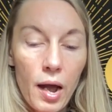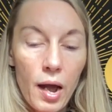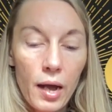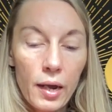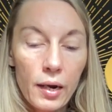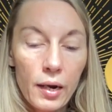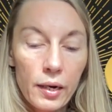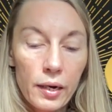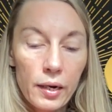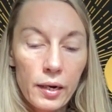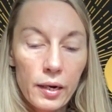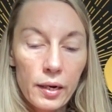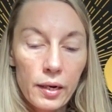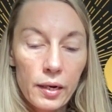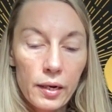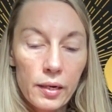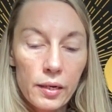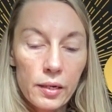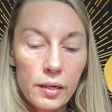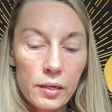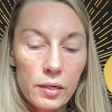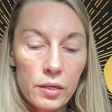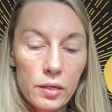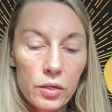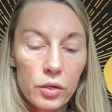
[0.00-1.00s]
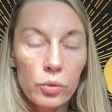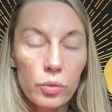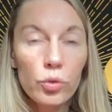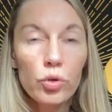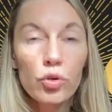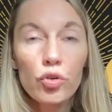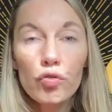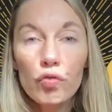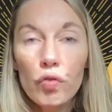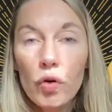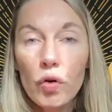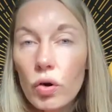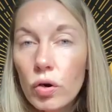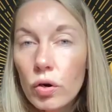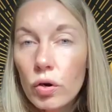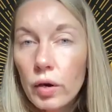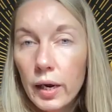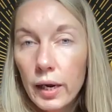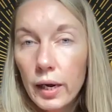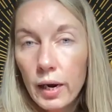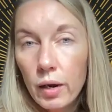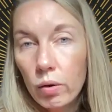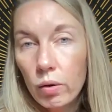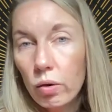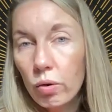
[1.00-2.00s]
And it is so strong
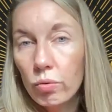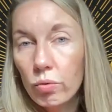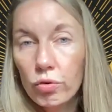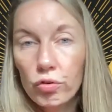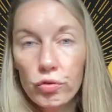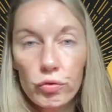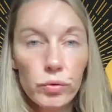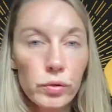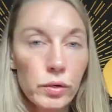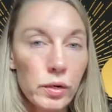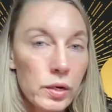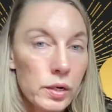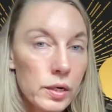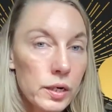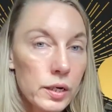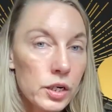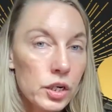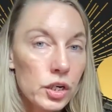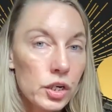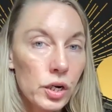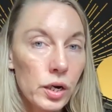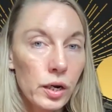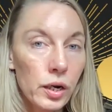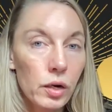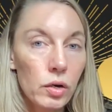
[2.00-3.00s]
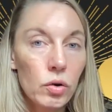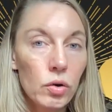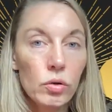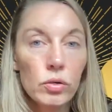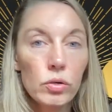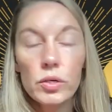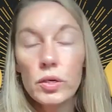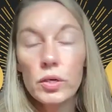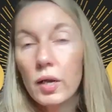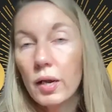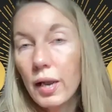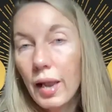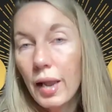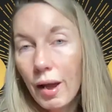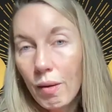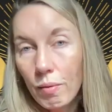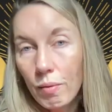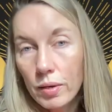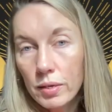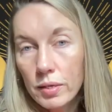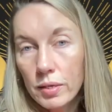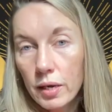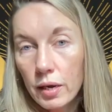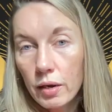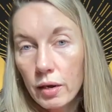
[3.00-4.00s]
in our cultural conditioning not to allow
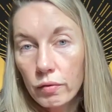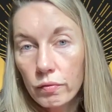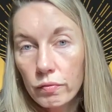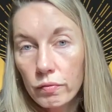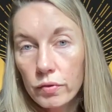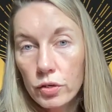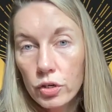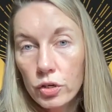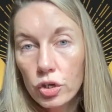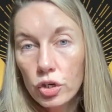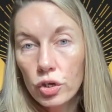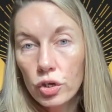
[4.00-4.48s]
ourselves